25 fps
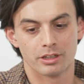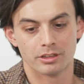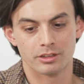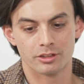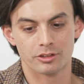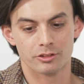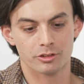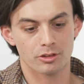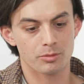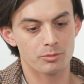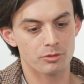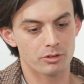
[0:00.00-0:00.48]
And
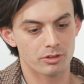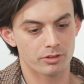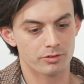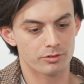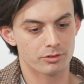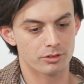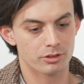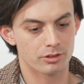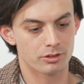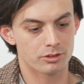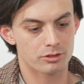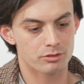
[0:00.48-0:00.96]
in terms
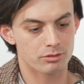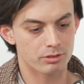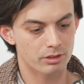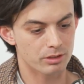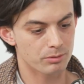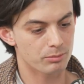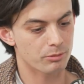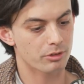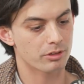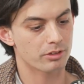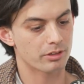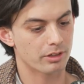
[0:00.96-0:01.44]
of the
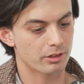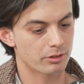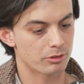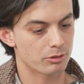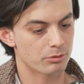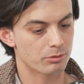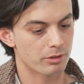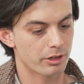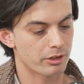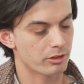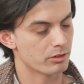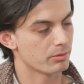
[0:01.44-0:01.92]
treatment and
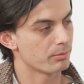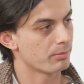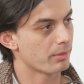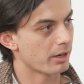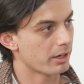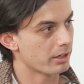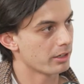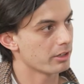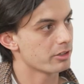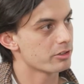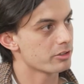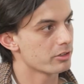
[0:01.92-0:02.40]
the way you
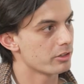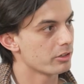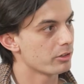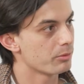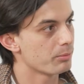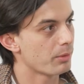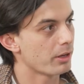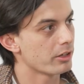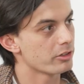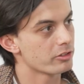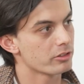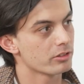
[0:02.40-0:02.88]
manage these
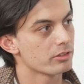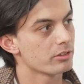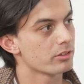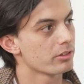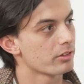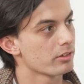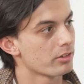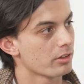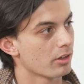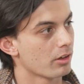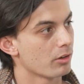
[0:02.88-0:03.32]
patients,